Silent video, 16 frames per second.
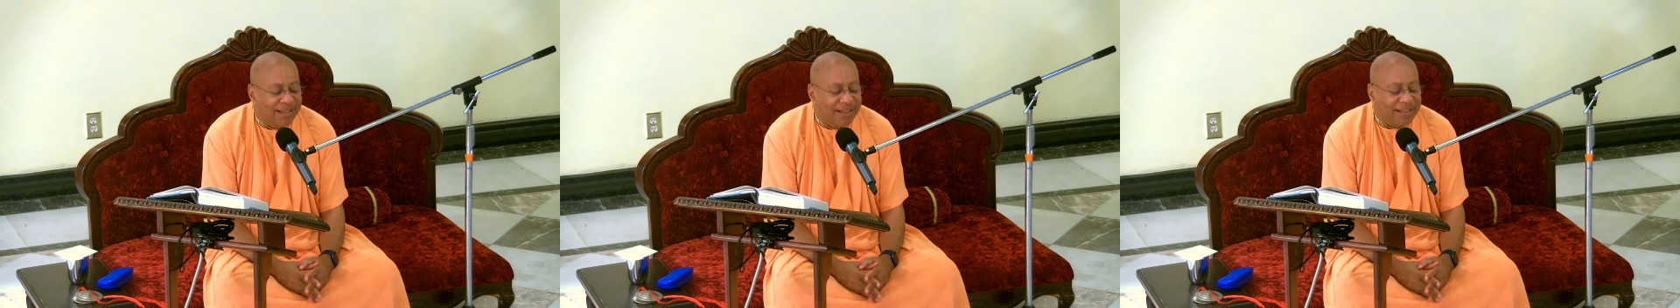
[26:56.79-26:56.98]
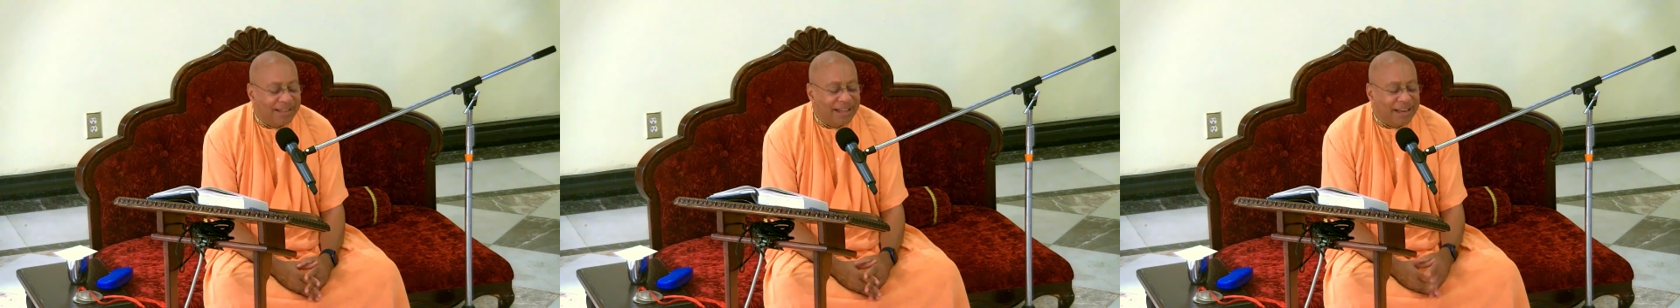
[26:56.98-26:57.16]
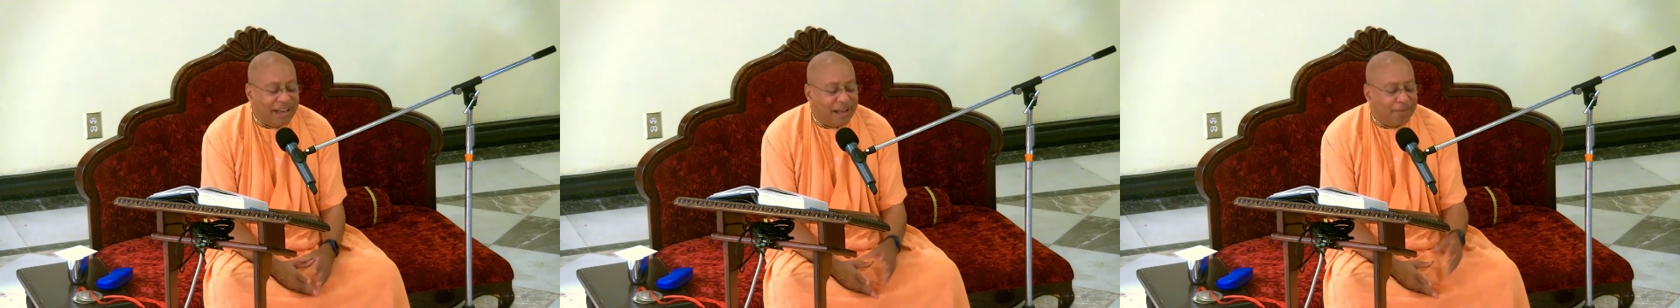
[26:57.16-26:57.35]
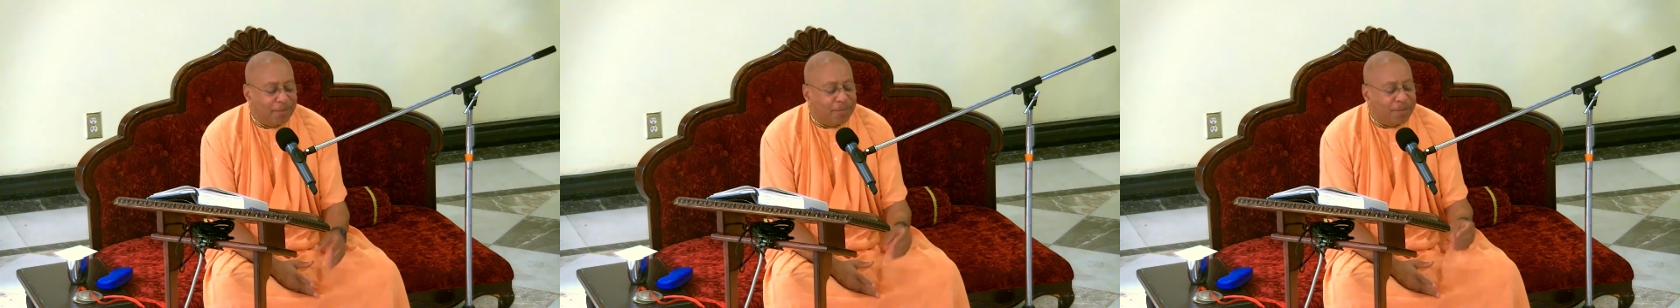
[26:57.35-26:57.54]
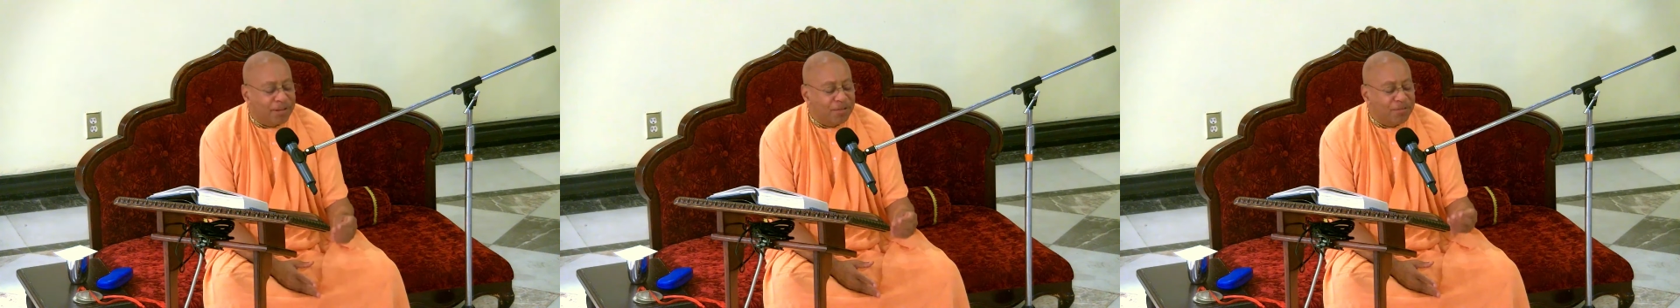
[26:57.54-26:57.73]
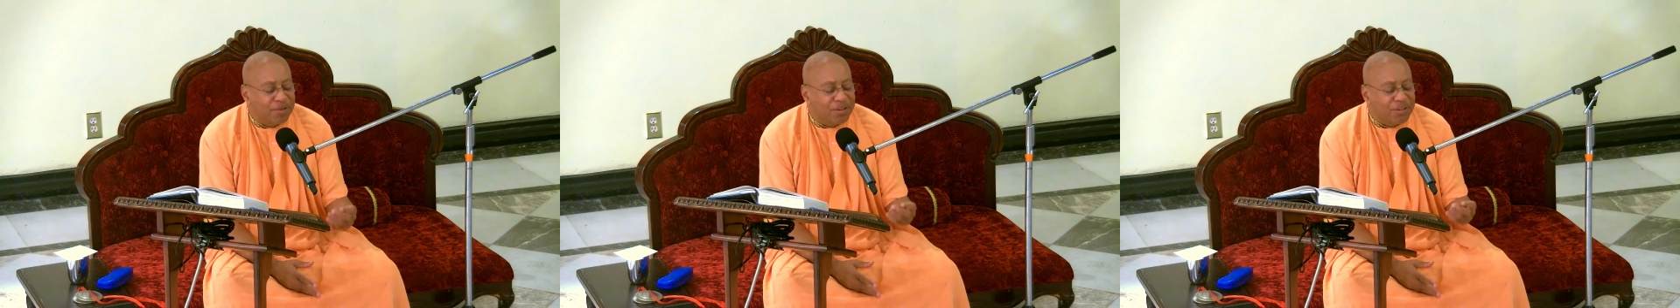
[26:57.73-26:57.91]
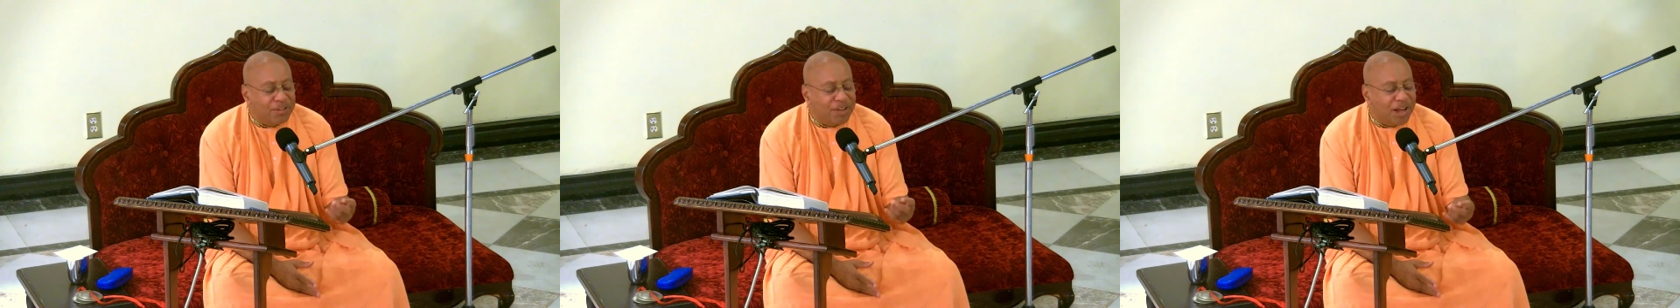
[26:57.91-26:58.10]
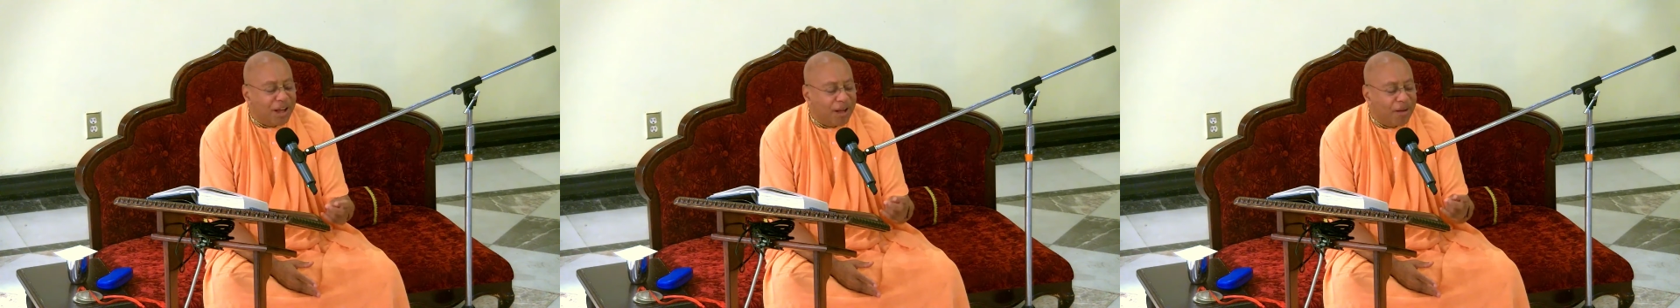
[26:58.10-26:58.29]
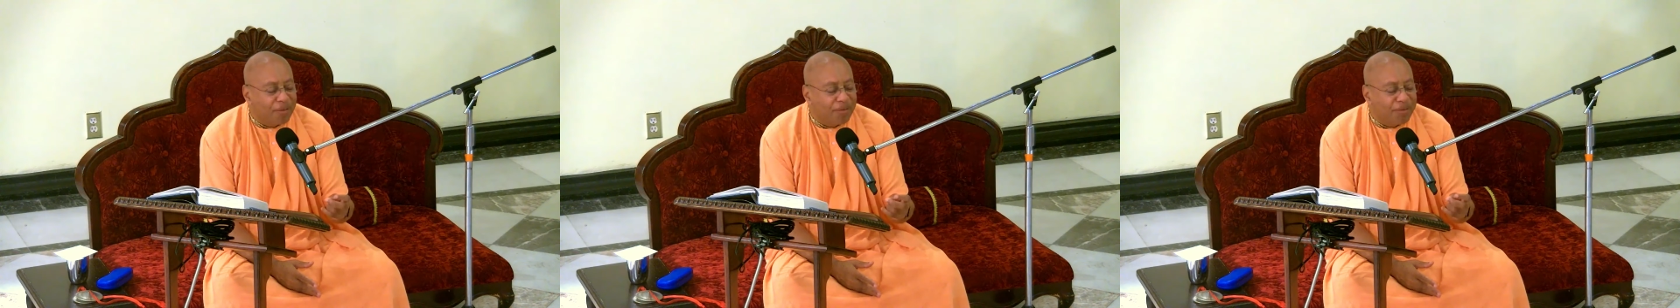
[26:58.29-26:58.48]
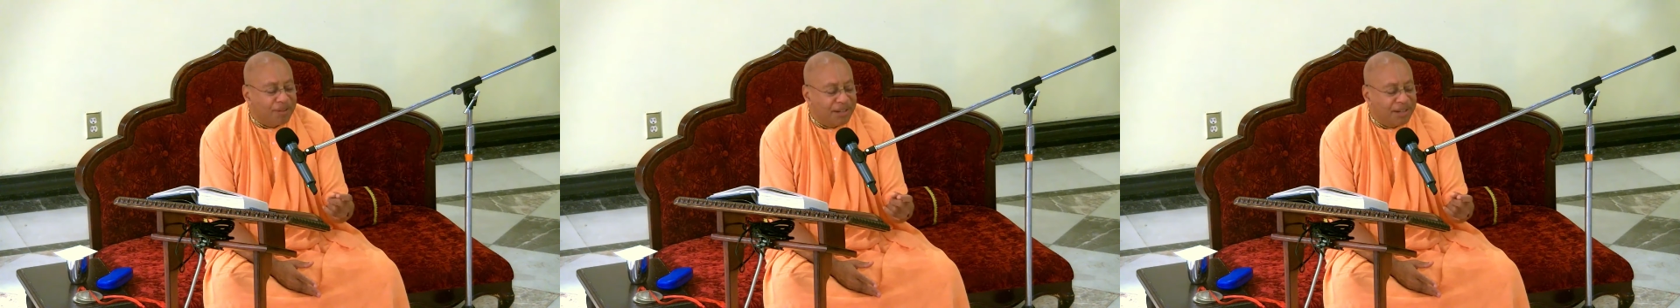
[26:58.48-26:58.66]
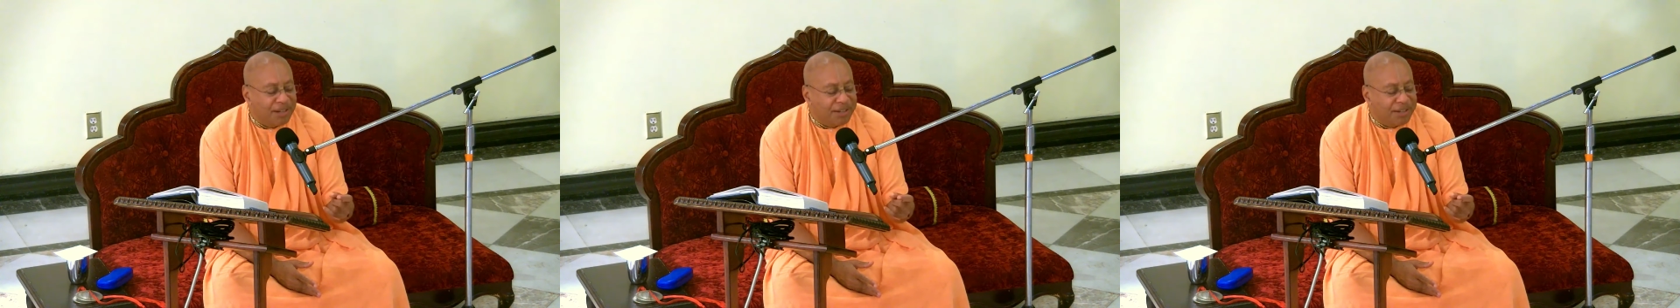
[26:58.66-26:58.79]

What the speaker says: cannot be resolved